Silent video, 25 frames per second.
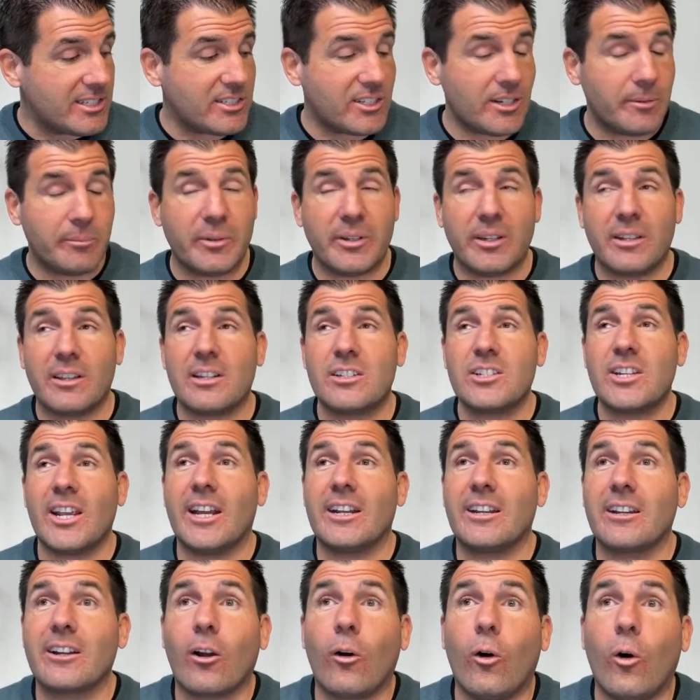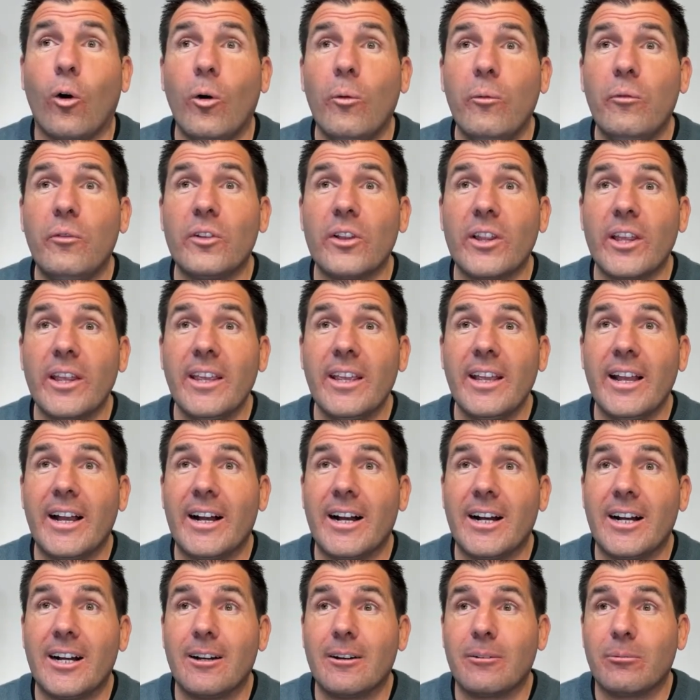jump into the chat here. Hopefully
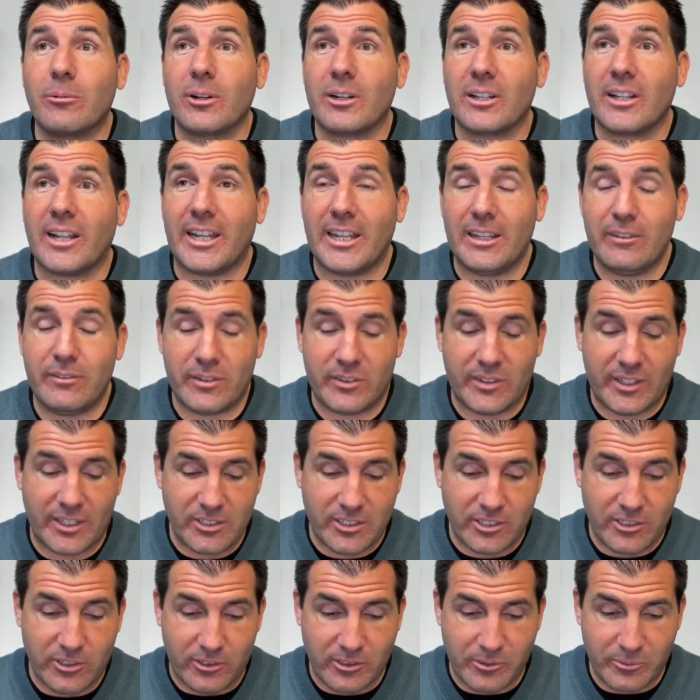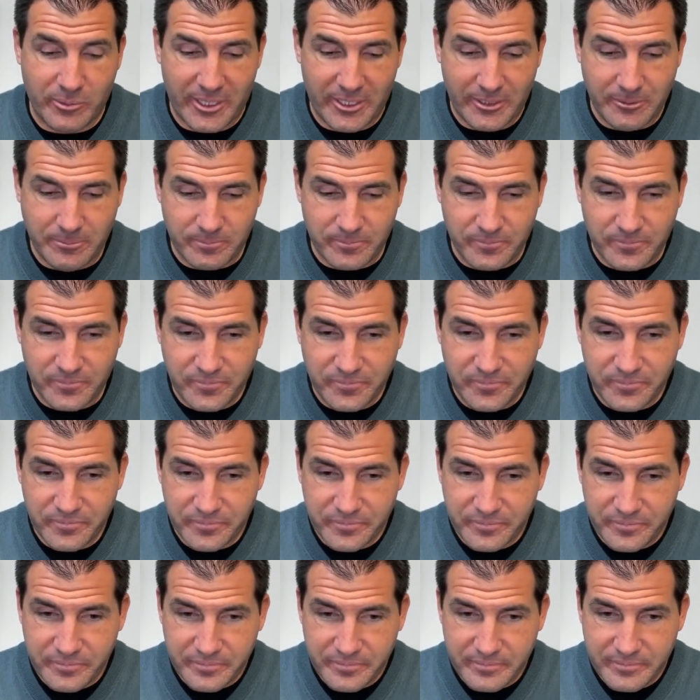uh, we're live and things are going well.
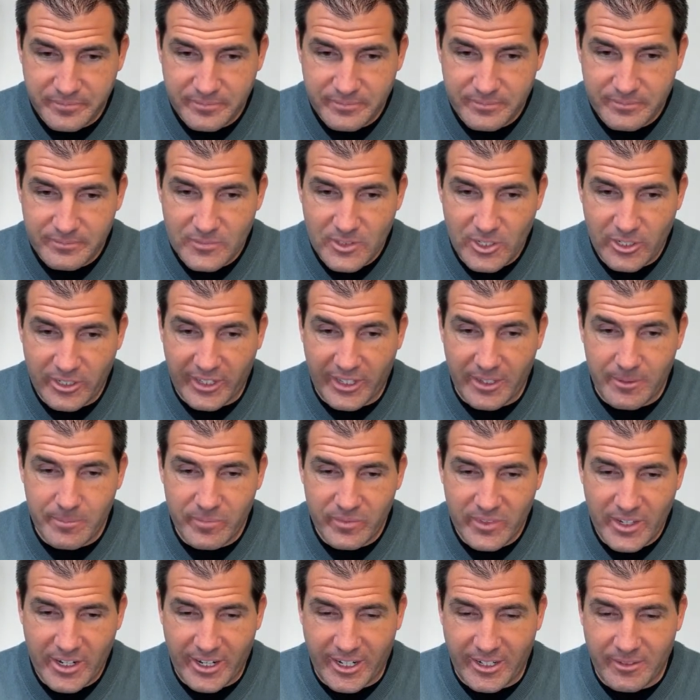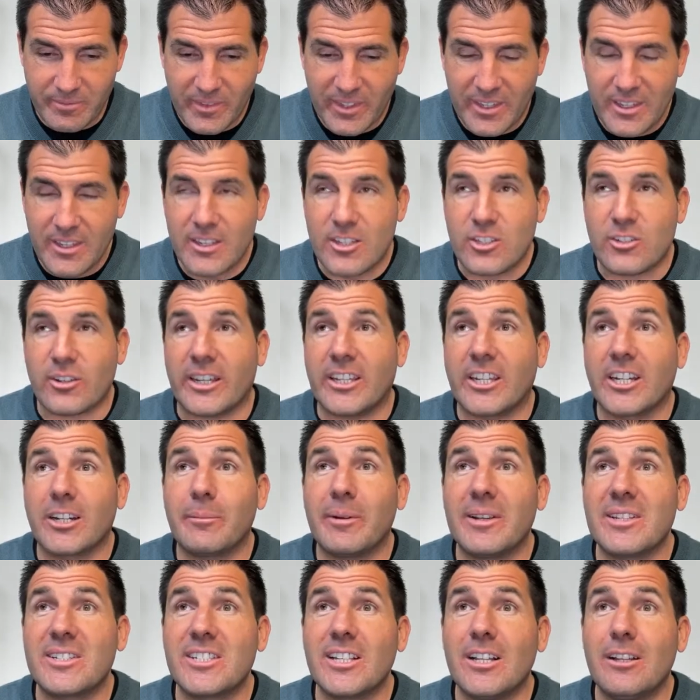Okay, all right. So I hear
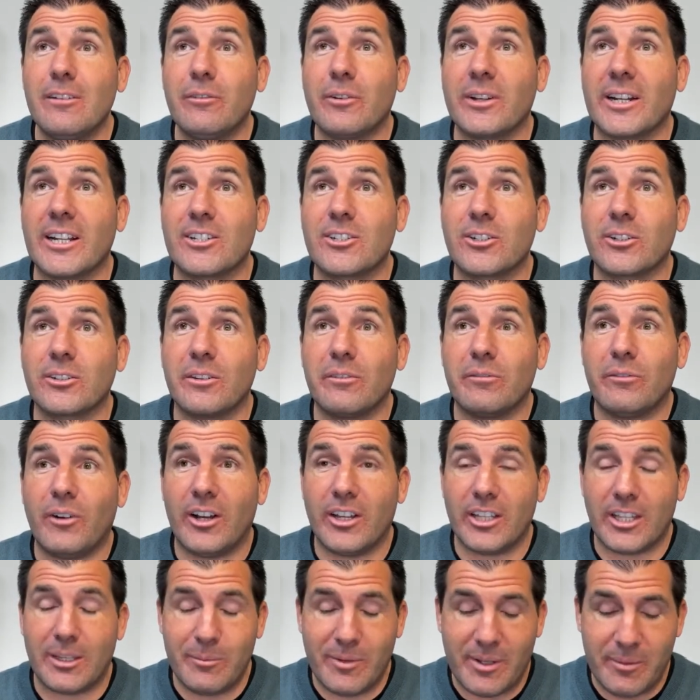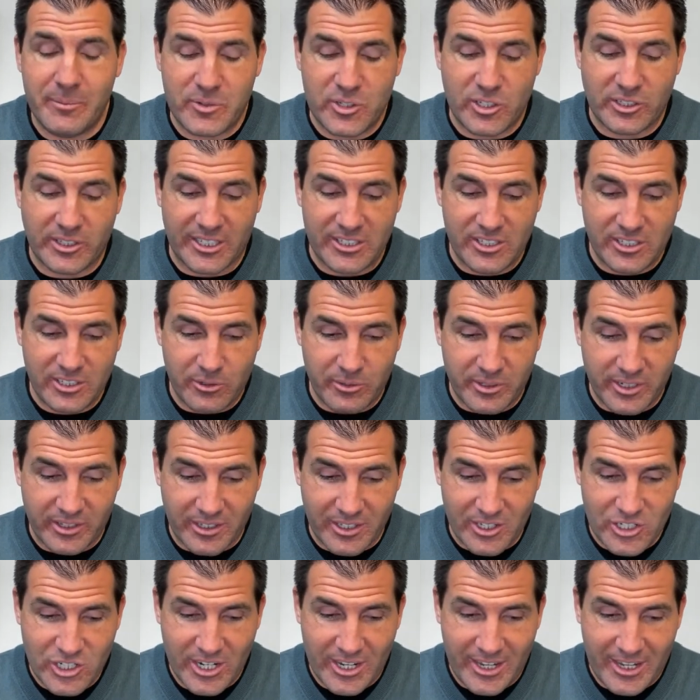myself when I turn the volume up. So let's go into
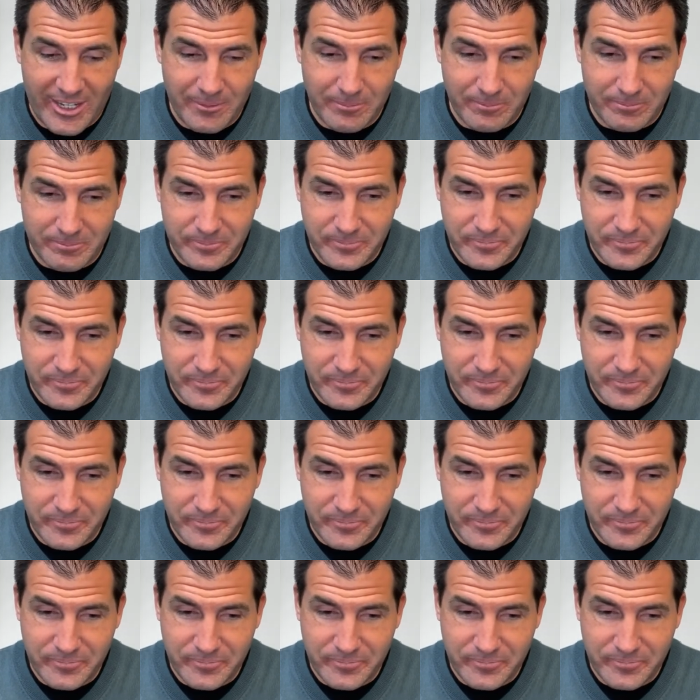the chat